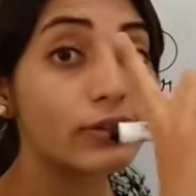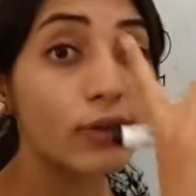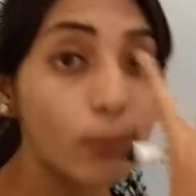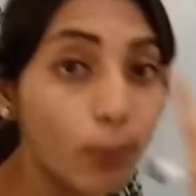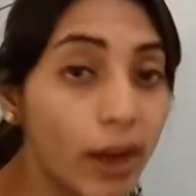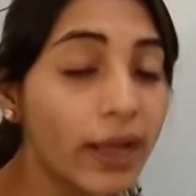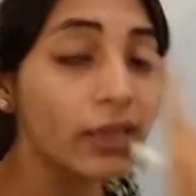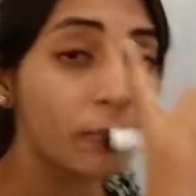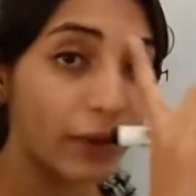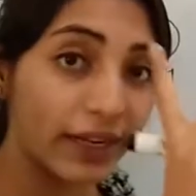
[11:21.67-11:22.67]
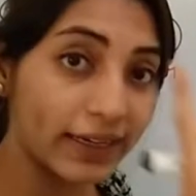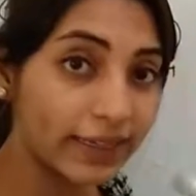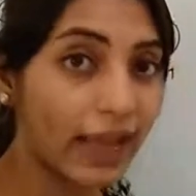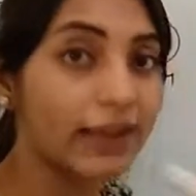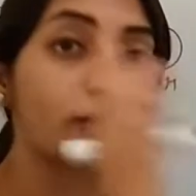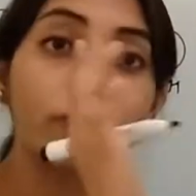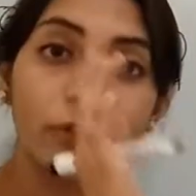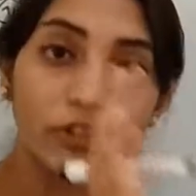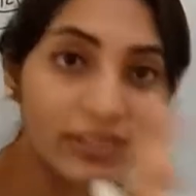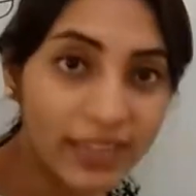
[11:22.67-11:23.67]
of one parent atom, which
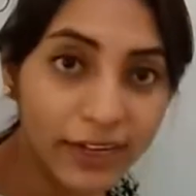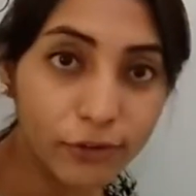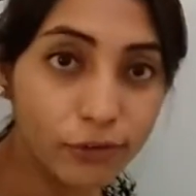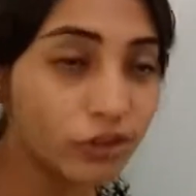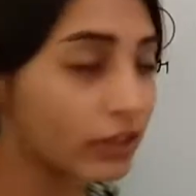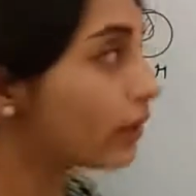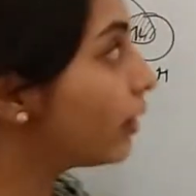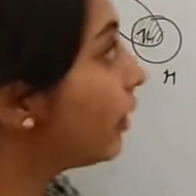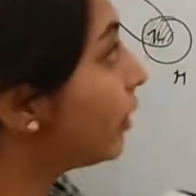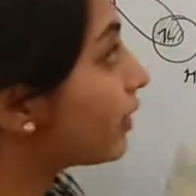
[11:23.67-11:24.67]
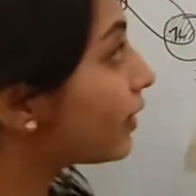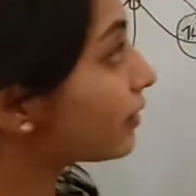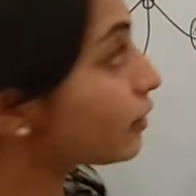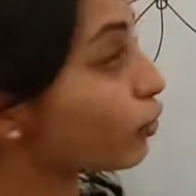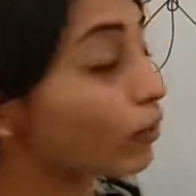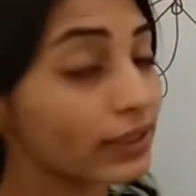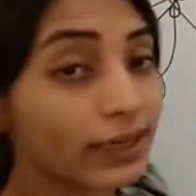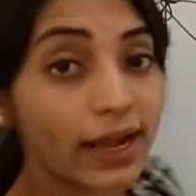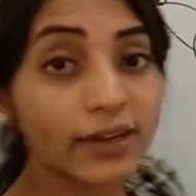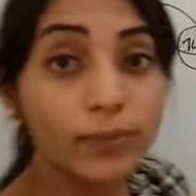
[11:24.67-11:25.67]
is nitrogen. There is no other
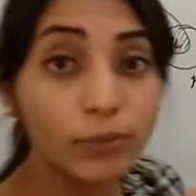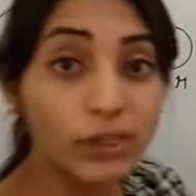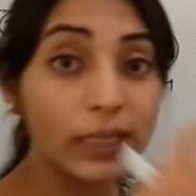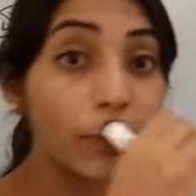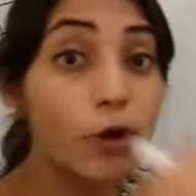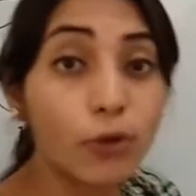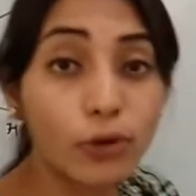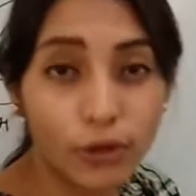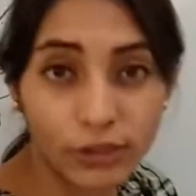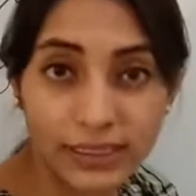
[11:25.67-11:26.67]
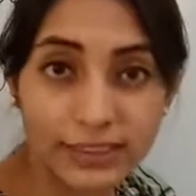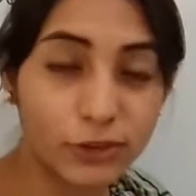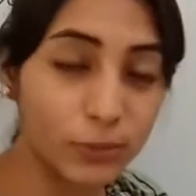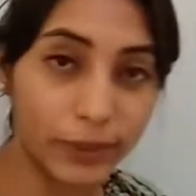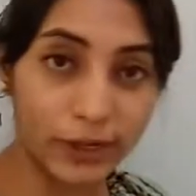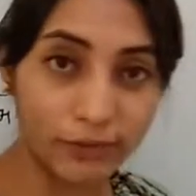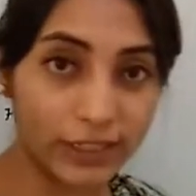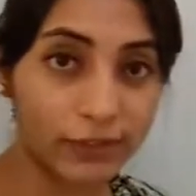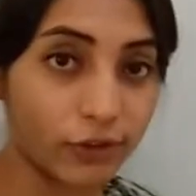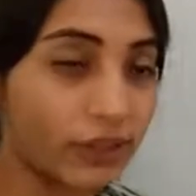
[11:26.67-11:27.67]
atom to keep a hold on these two pair of
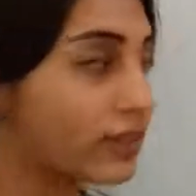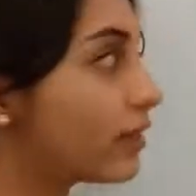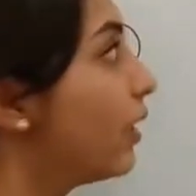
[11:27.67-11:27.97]
electrons.